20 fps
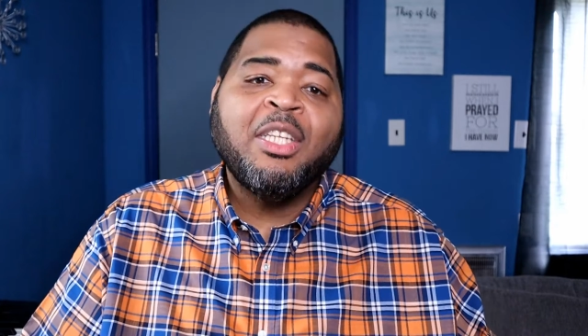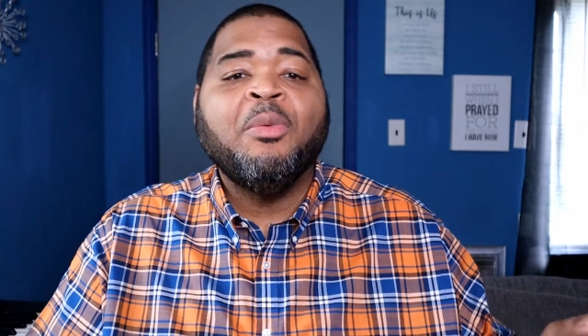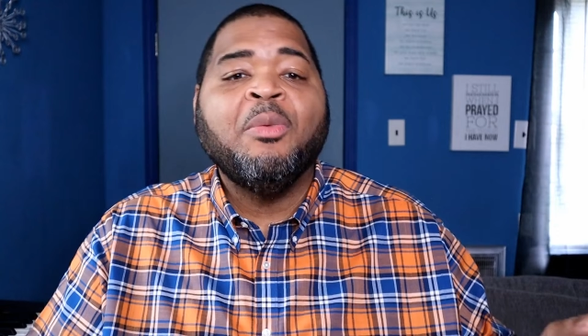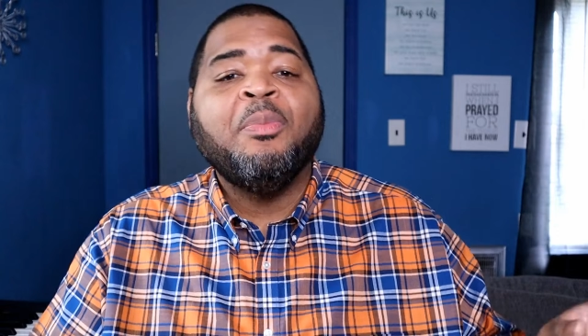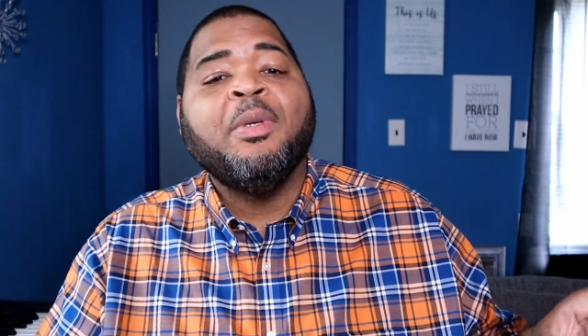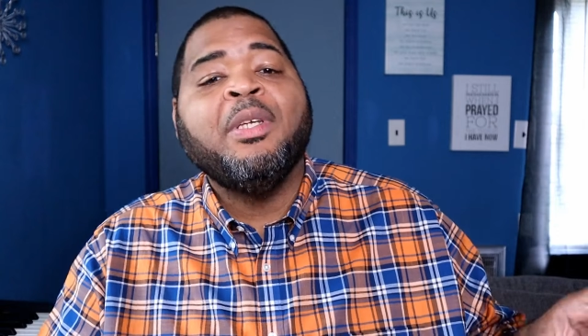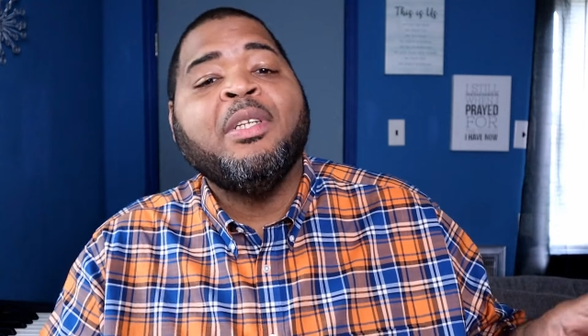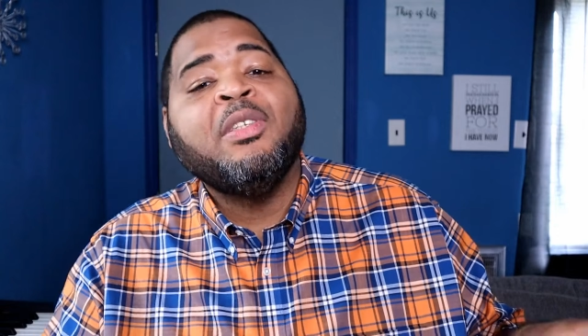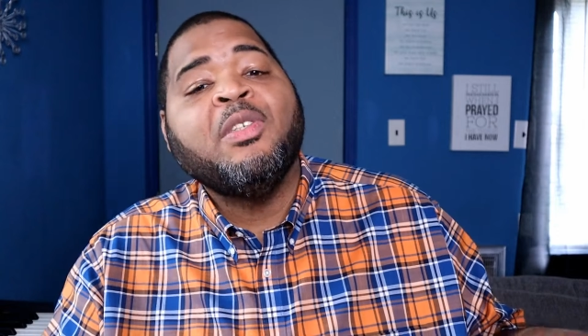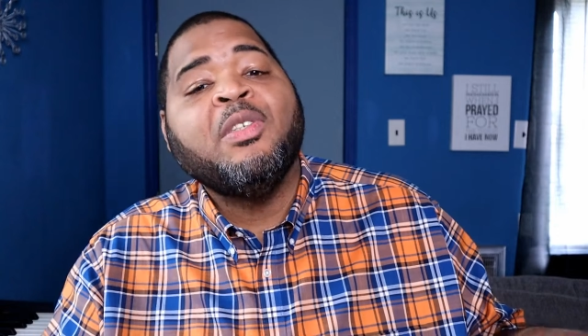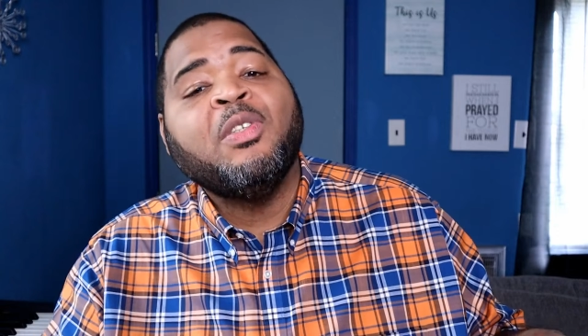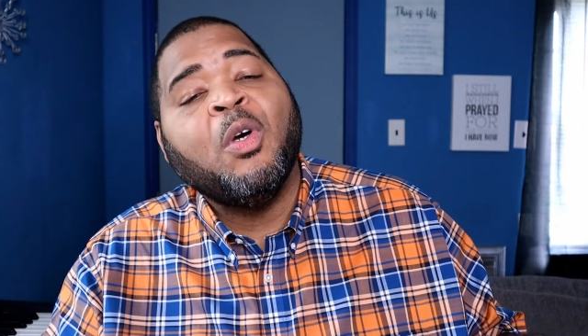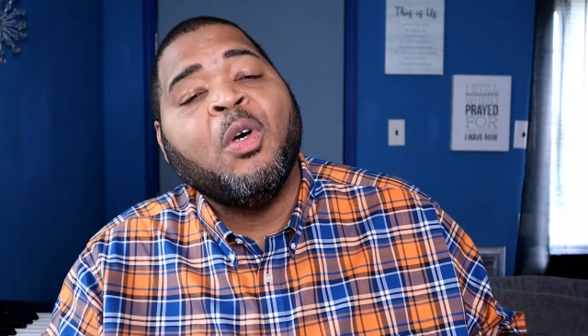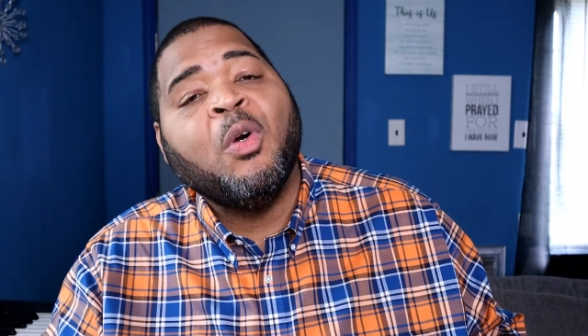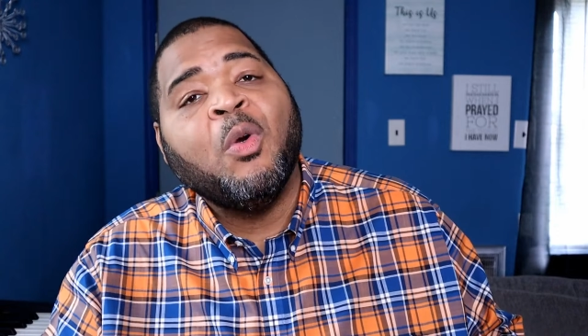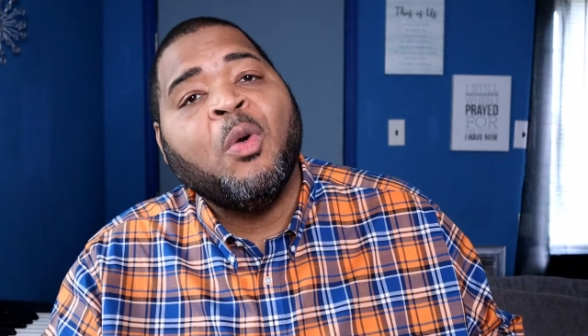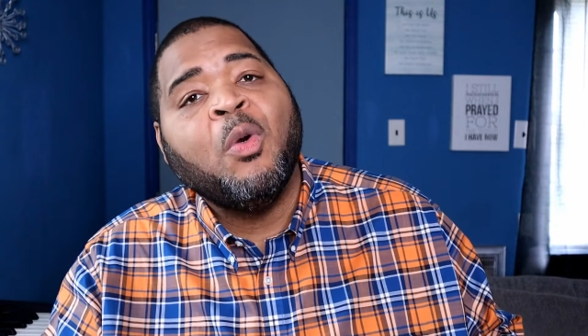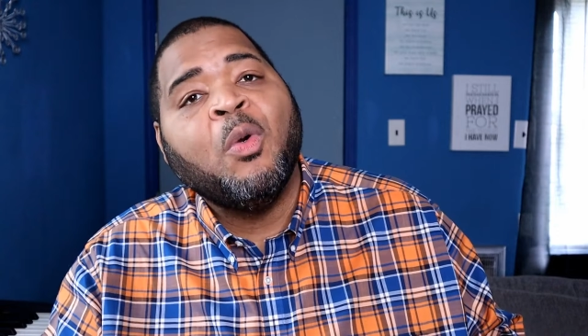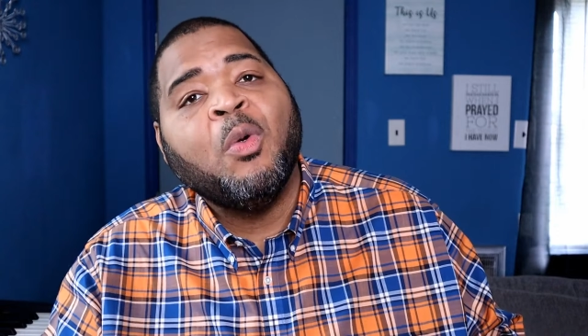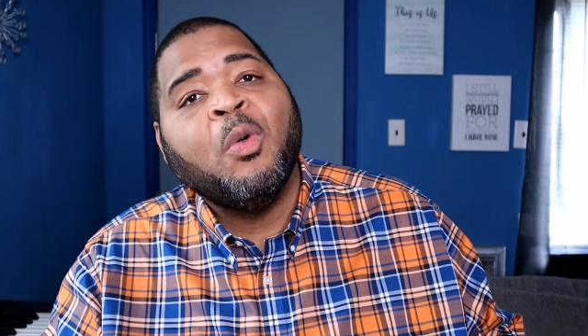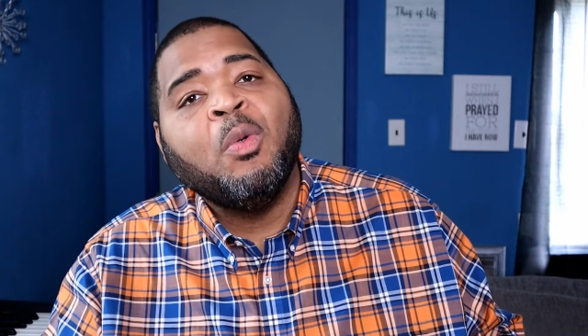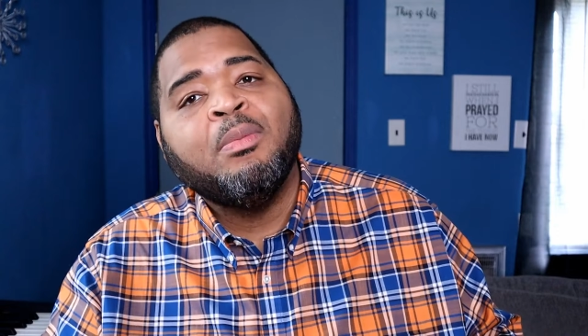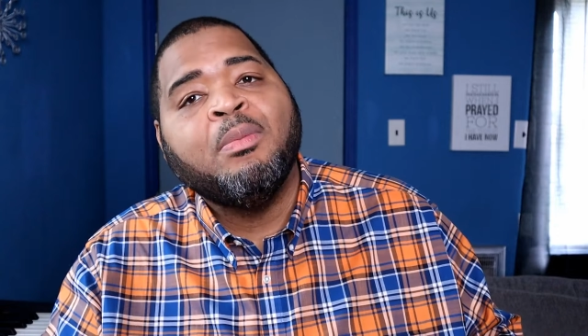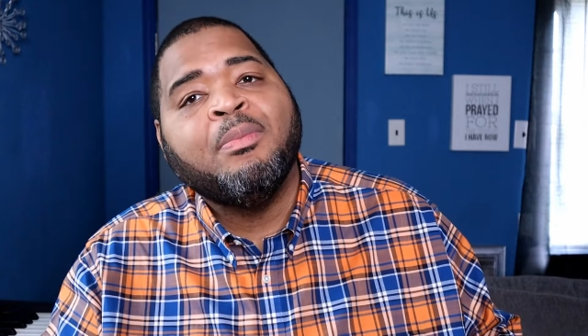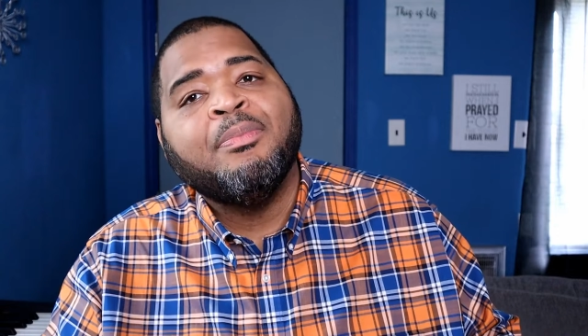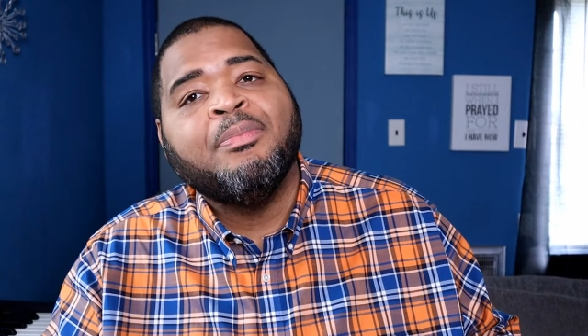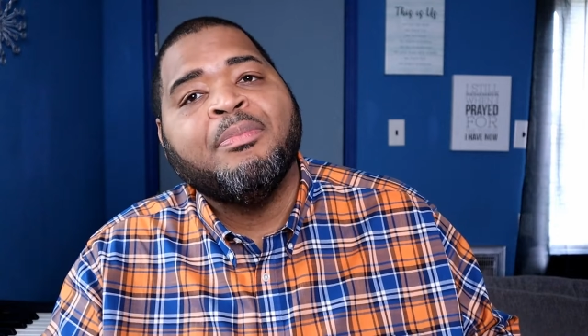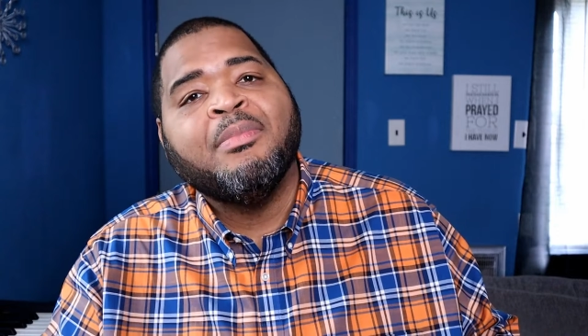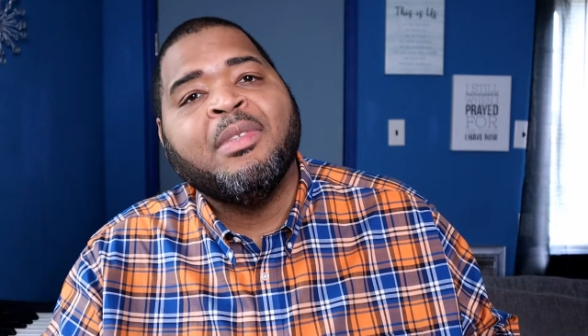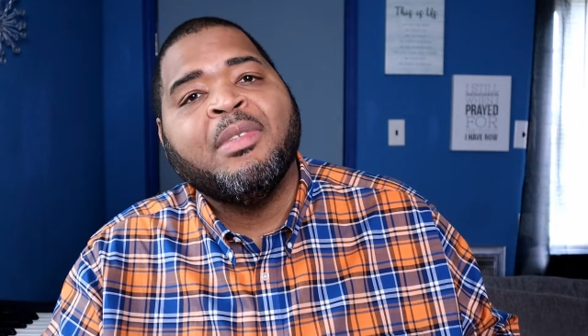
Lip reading: a little bit soul,